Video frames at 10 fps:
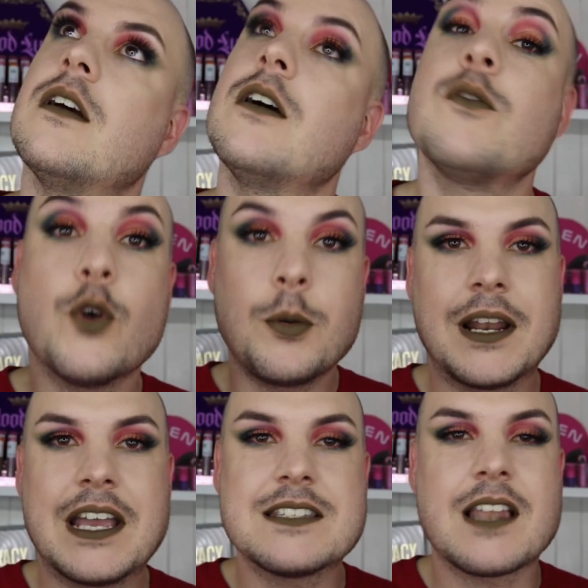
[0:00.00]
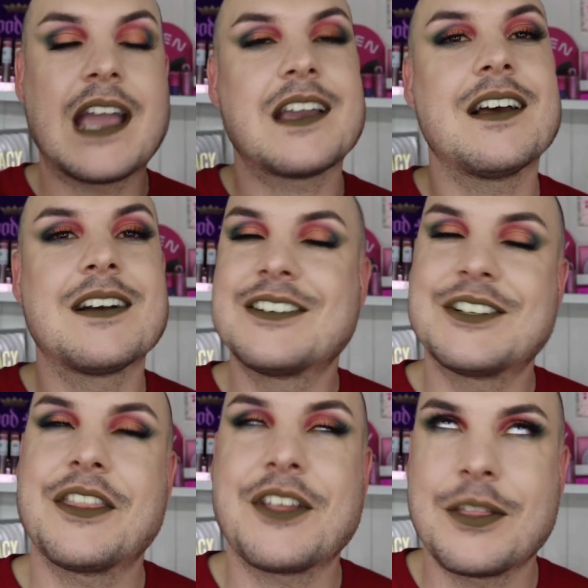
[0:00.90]
formula is like. I
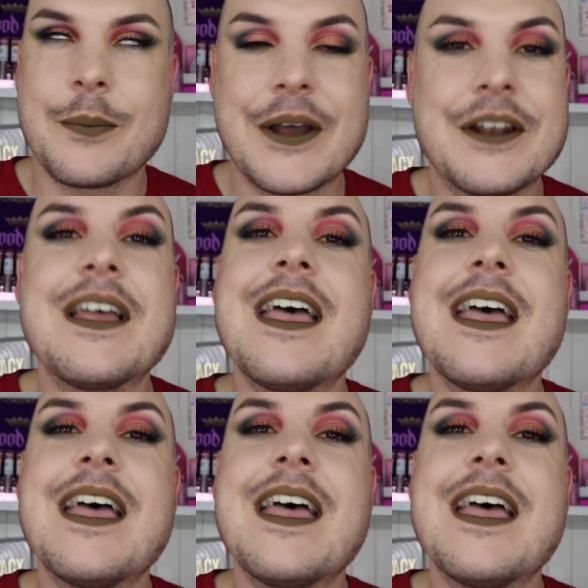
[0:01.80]
couldn't think of the word.